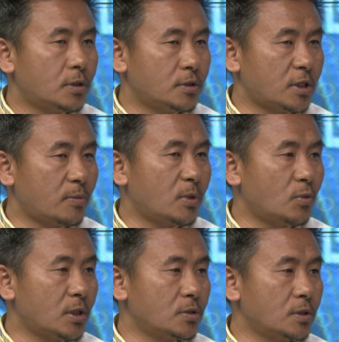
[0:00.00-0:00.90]
7
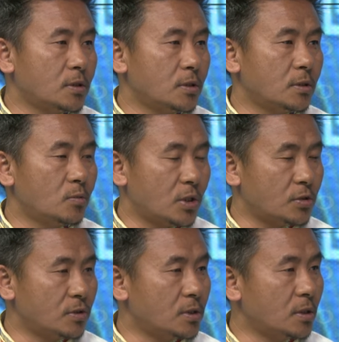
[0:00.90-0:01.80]

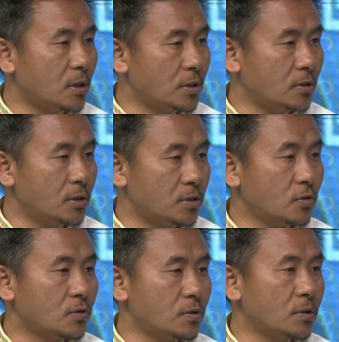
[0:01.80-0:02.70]
monasteries and cultural
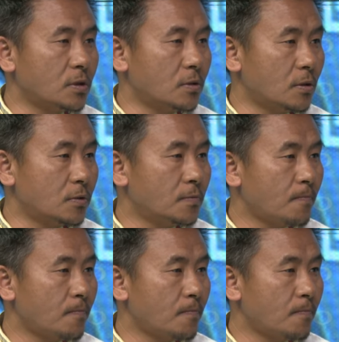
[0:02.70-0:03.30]
institutions in north.